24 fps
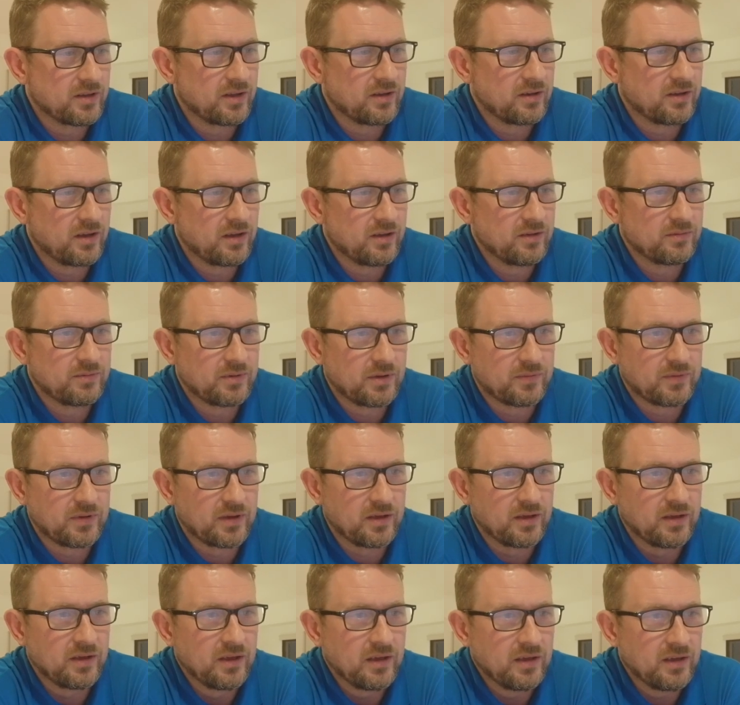I don't know
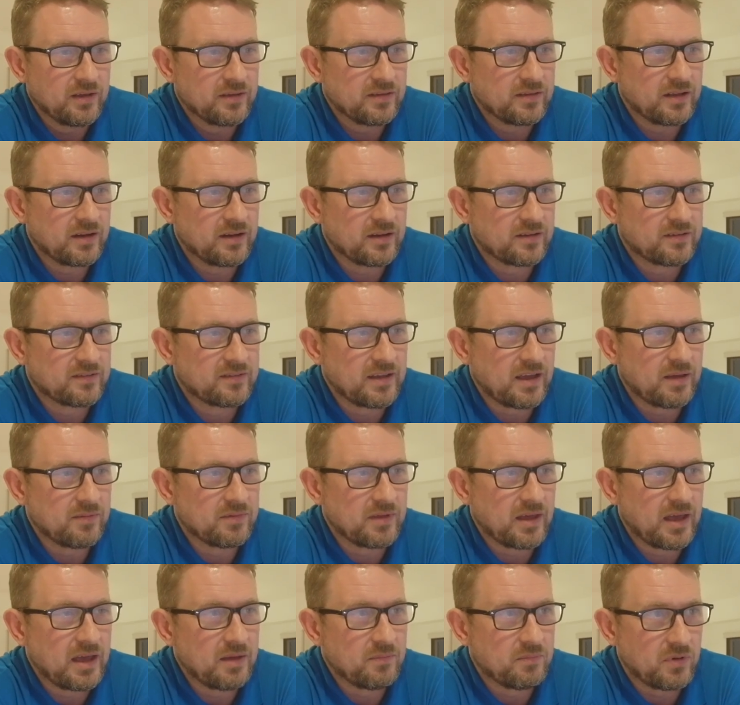whether they'll accept
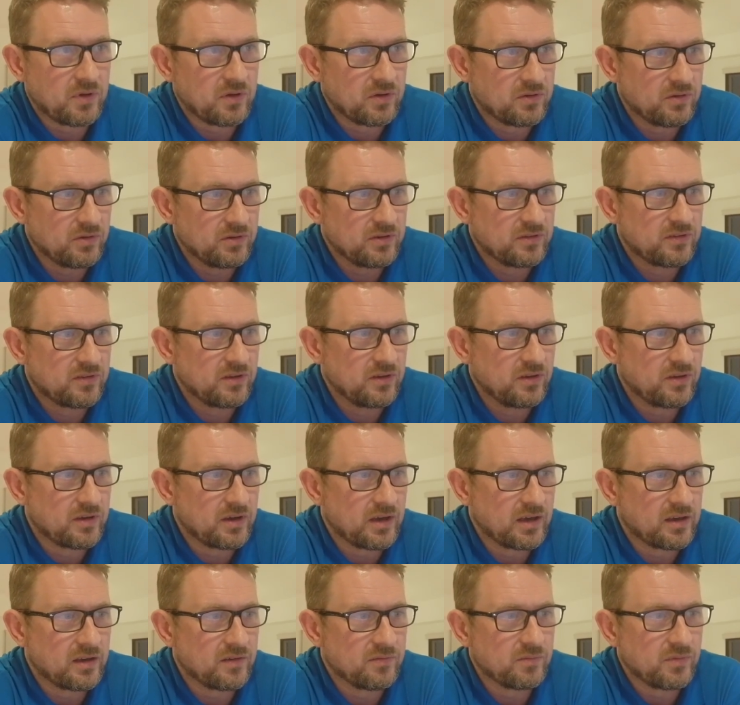that, but according to the
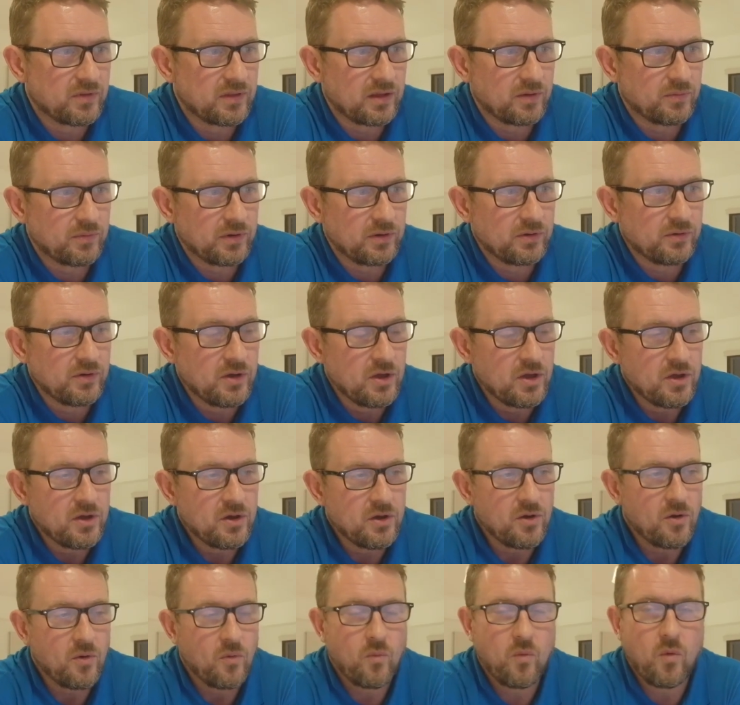UK government, they will.
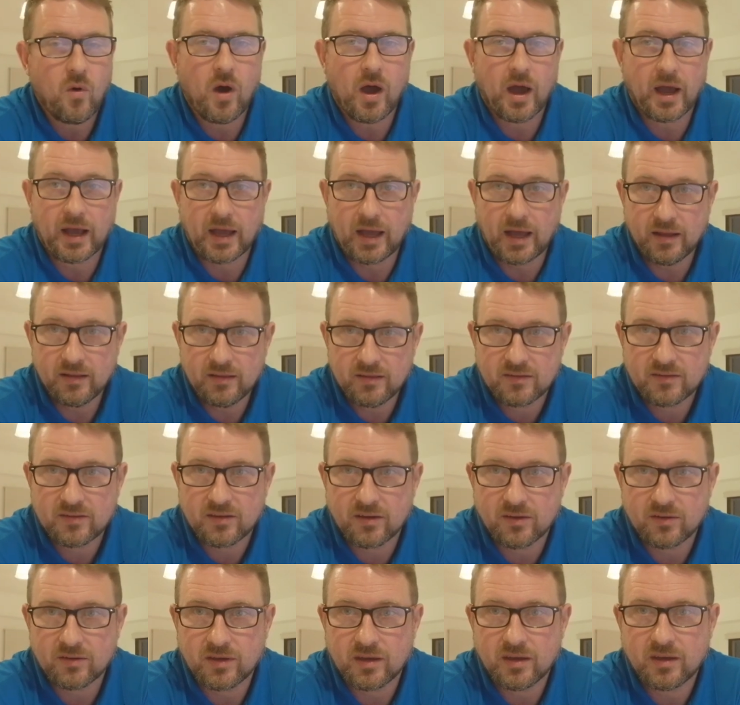What I can
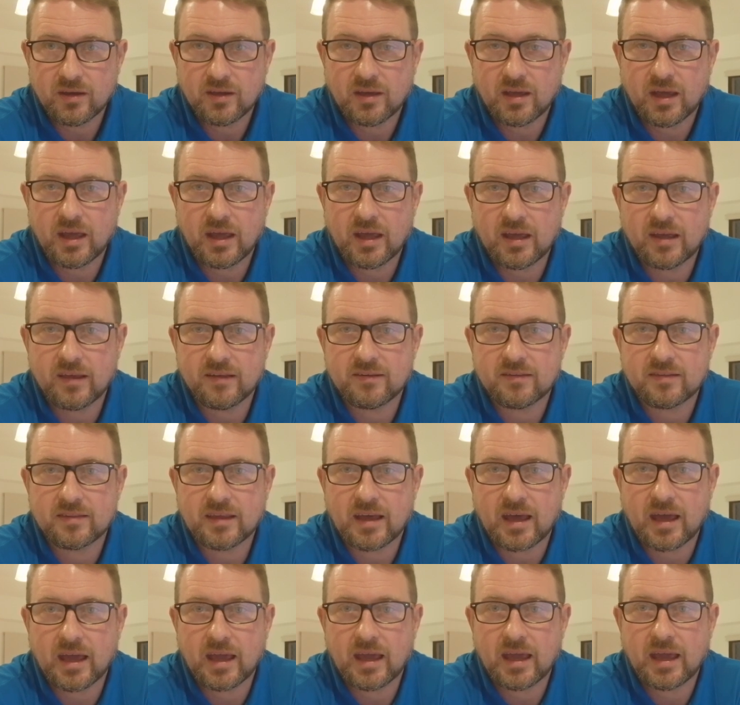tell you is
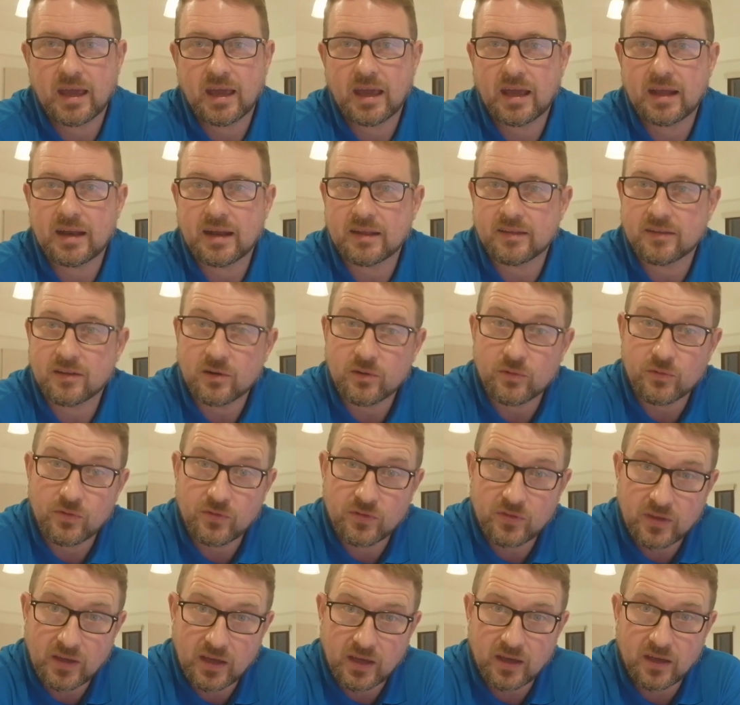that in
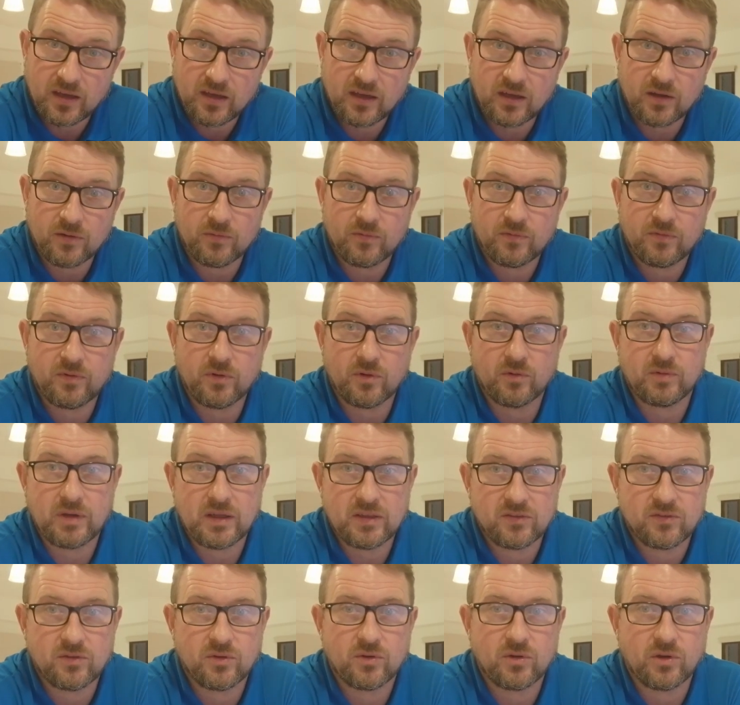Andalusia, for a
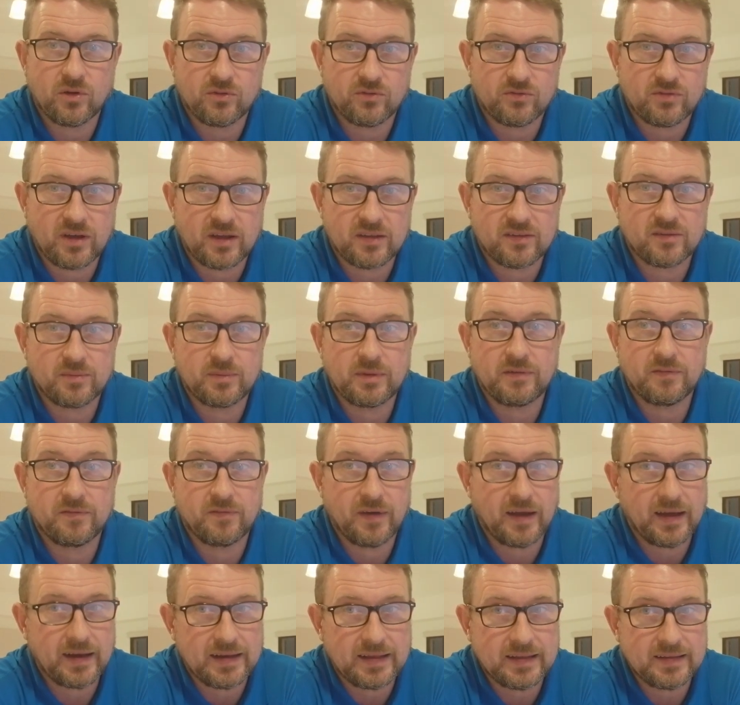rental contract to be
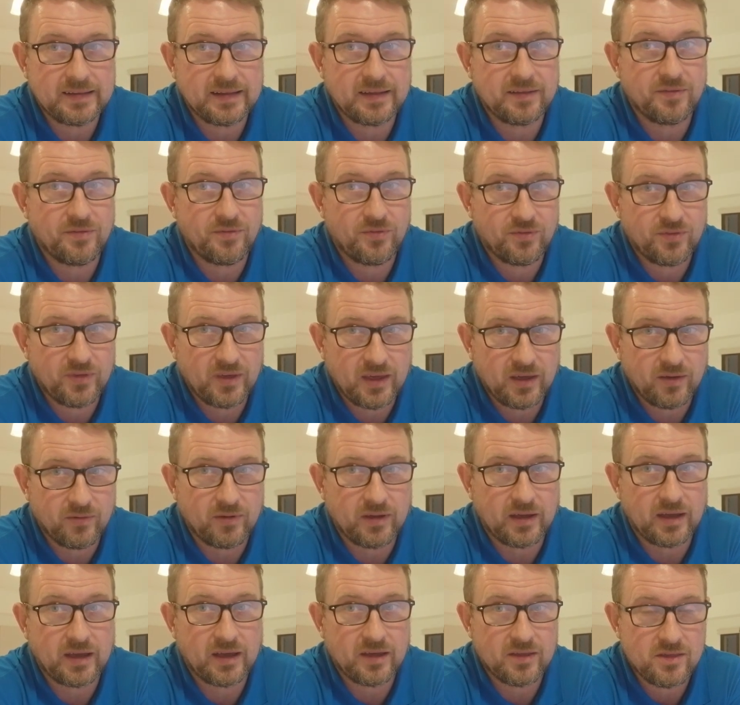valid, in
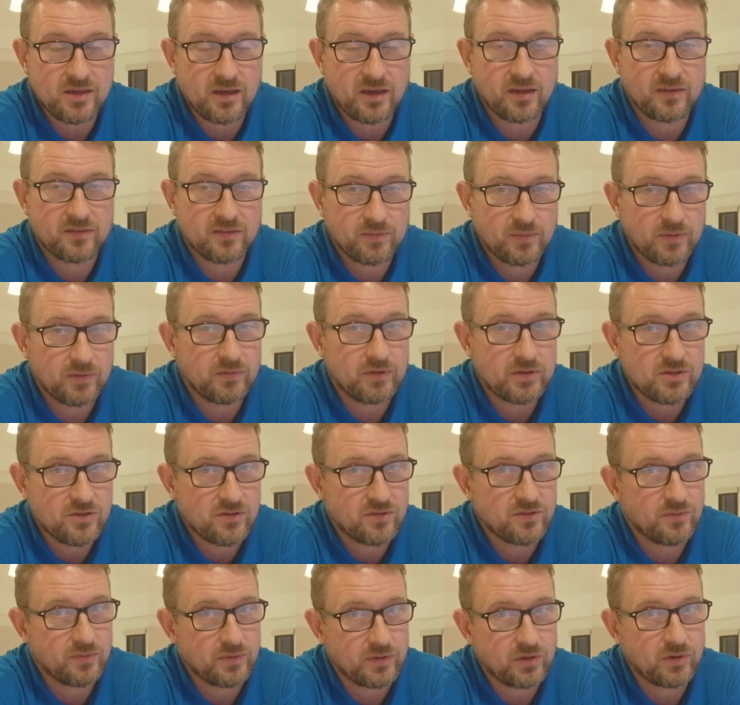theory, it actually has to be
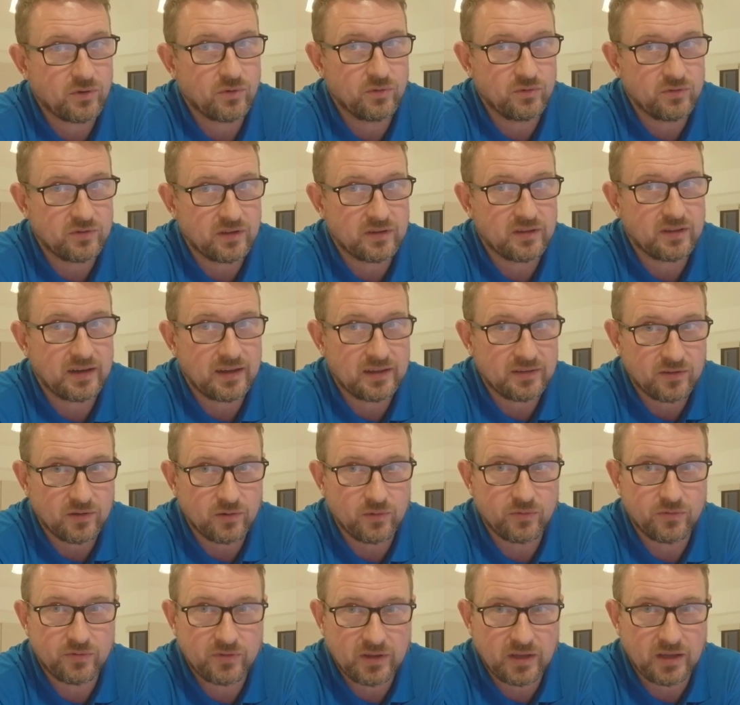registered with the Junta de
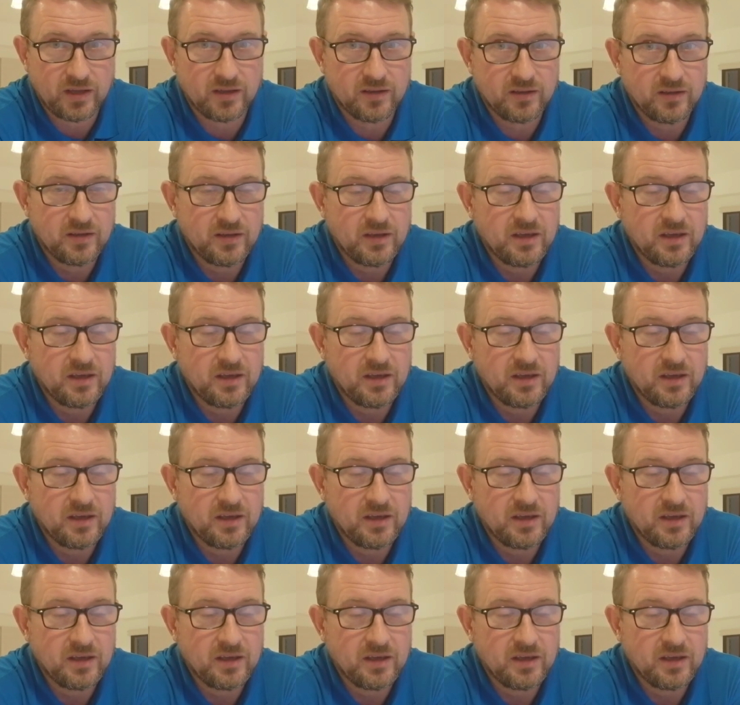Andalusia.